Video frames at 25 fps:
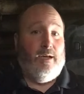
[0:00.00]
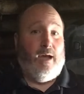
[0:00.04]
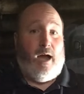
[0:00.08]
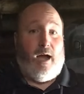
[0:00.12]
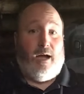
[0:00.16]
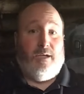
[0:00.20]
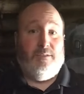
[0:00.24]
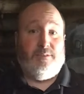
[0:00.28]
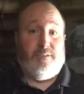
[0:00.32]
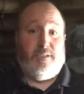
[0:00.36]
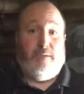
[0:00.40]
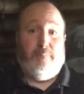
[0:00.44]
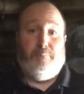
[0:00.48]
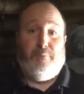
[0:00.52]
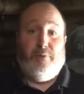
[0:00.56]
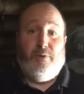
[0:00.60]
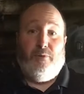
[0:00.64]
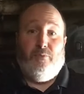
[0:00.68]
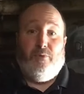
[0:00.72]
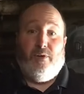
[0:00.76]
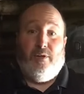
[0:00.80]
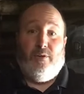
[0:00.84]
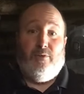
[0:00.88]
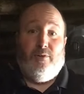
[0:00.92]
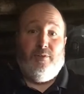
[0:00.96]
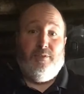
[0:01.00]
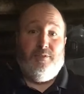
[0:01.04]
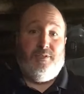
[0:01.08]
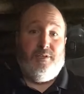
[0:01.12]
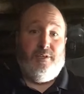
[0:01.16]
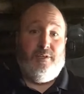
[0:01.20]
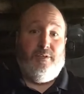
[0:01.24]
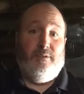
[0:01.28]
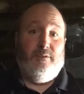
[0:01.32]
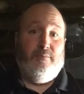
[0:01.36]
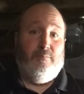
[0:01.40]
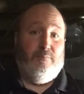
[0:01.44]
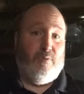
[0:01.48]
I simply went on
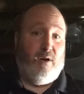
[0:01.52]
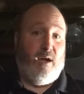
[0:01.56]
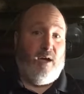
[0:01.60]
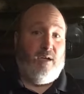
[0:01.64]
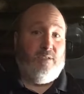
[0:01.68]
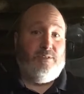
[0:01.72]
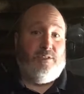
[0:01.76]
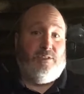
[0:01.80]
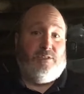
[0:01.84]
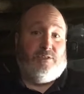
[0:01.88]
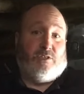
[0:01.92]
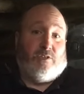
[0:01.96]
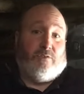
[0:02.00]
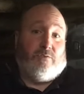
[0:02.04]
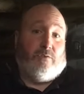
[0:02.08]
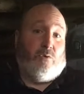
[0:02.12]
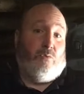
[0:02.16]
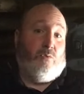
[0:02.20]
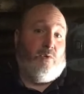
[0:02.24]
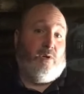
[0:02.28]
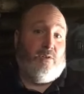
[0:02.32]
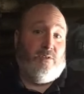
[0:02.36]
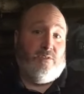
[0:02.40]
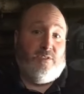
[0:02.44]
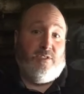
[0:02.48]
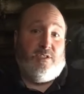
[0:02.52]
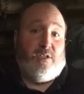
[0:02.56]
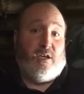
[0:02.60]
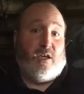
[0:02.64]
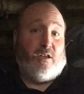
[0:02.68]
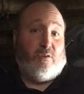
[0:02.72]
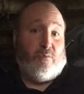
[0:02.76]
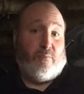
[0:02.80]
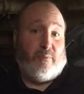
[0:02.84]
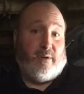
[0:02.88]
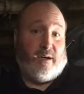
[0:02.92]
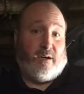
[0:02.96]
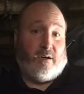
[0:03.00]
to Proxy Server, went on the
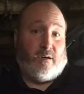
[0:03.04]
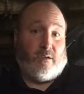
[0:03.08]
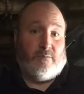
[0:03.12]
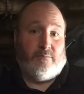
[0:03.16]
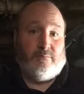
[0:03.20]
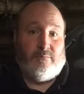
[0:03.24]
Tunnel Bear,